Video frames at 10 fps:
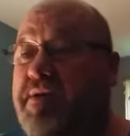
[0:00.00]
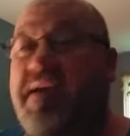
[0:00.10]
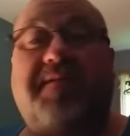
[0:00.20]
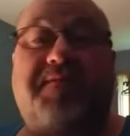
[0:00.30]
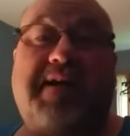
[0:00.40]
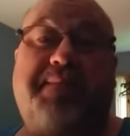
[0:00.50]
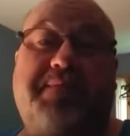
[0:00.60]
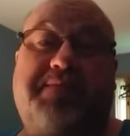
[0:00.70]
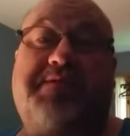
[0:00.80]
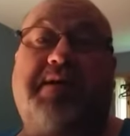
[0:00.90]
got a
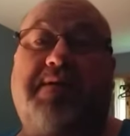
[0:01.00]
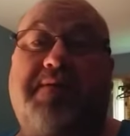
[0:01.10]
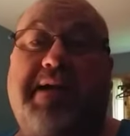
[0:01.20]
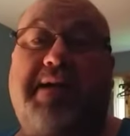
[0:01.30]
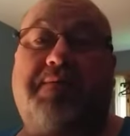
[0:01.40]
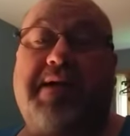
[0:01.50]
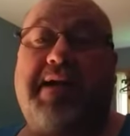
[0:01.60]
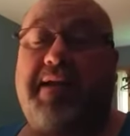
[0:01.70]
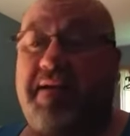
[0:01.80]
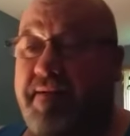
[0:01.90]
five-star
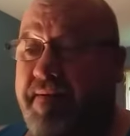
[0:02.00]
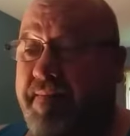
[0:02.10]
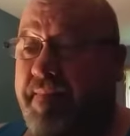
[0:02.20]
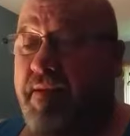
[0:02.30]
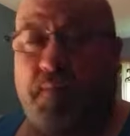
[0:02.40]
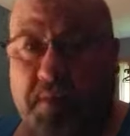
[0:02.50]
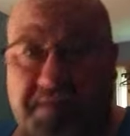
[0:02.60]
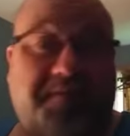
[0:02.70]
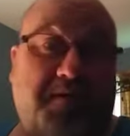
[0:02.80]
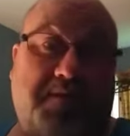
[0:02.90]
rating
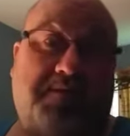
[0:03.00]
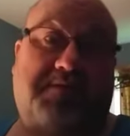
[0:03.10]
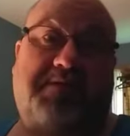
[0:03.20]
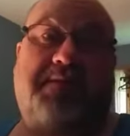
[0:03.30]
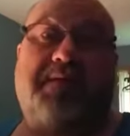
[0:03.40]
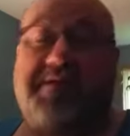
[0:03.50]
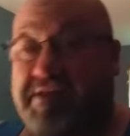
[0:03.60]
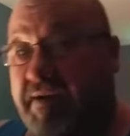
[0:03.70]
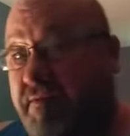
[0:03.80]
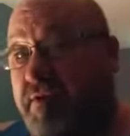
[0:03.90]
with photos.
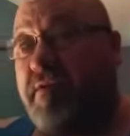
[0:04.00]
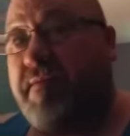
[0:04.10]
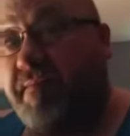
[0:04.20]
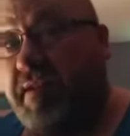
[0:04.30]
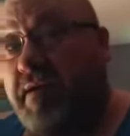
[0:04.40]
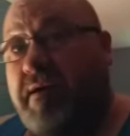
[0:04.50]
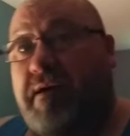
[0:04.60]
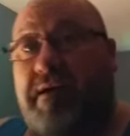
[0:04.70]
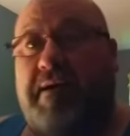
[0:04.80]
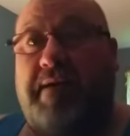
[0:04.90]
Several
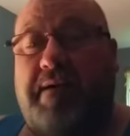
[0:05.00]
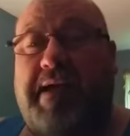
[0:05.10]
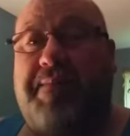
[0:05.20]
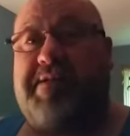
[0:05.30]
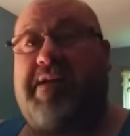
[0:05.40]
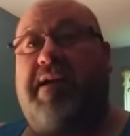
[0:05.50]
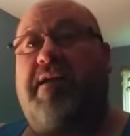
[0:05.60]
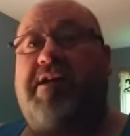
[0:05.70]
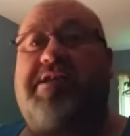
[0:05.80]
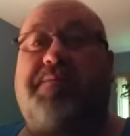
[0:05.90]
uh, Amazon
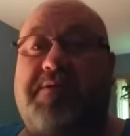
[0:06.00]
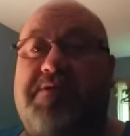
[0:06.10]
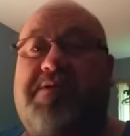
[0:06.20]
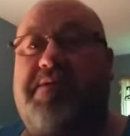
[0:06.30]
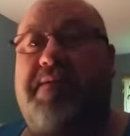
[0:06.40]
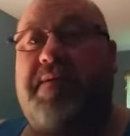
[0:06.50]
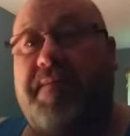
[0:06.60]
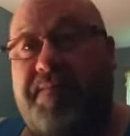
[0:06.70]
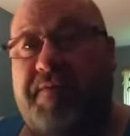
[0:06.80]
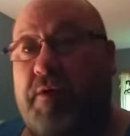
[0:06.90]
customers
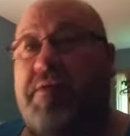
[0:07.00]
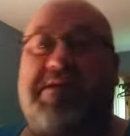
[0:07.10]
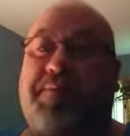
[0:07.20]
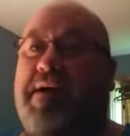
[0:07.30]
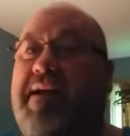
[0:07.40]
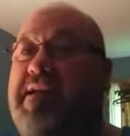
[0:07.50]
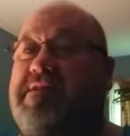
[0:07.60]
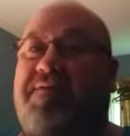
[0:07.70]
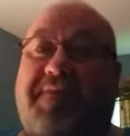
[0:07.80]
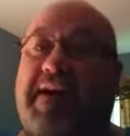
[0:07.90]
viewed this product
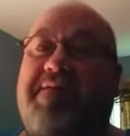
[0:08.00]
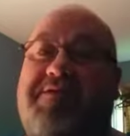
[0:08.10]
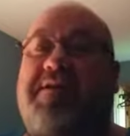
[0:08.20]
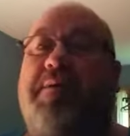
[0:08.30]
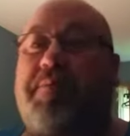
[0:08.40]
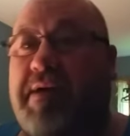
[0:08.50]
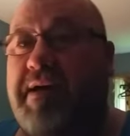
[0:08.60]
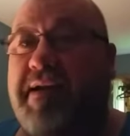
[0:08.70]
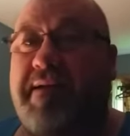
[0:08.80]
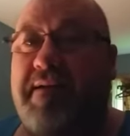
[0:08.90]
as a five-star
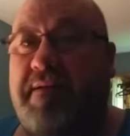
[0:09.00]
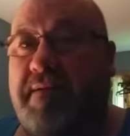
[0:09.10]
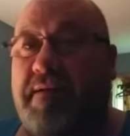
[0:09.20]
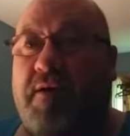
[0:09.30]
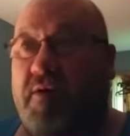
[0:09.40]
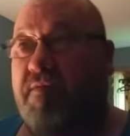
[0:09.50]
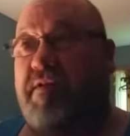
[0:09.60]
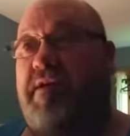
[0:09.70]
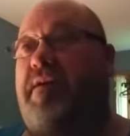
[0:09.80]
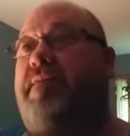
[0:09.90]
product
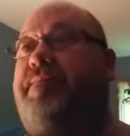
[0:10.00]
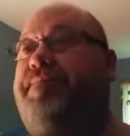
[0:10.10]
overall.